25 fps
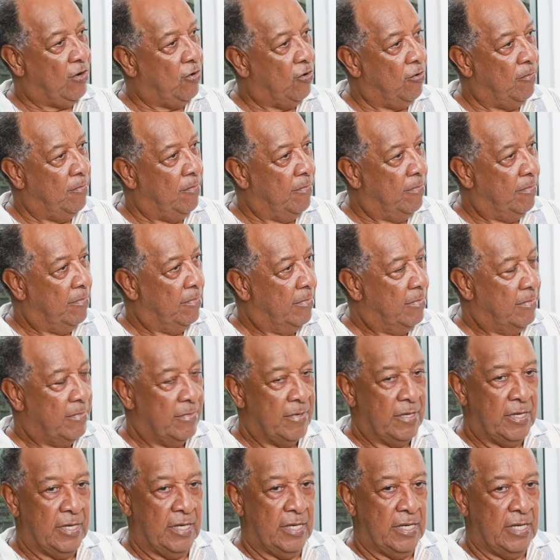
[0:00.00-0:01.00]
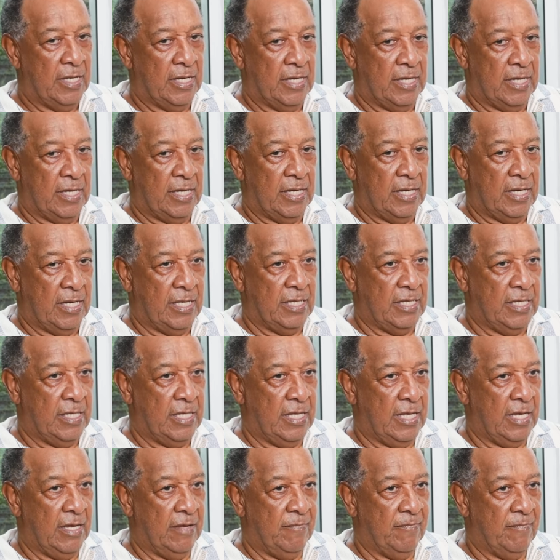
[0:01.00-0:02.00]
home. Yeah.
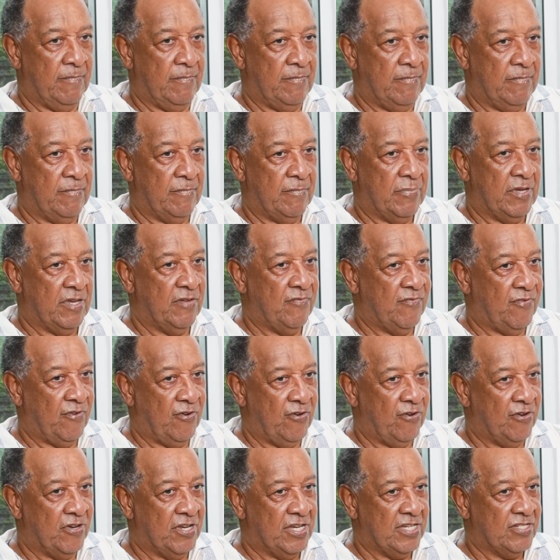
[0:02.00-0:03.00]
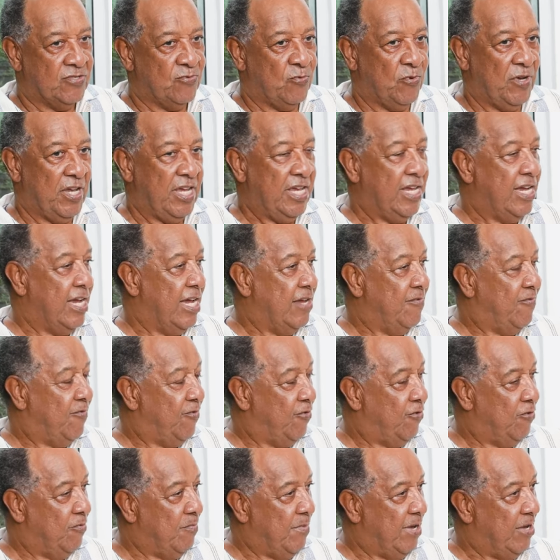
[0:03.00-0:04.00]
And um, he followed his way and I
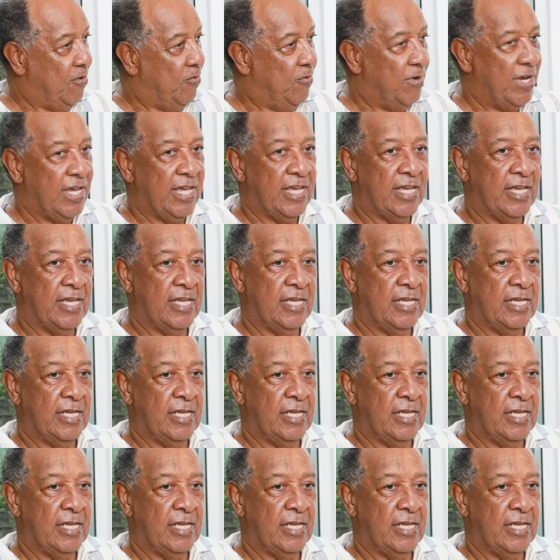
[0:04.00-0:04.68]
followed my way.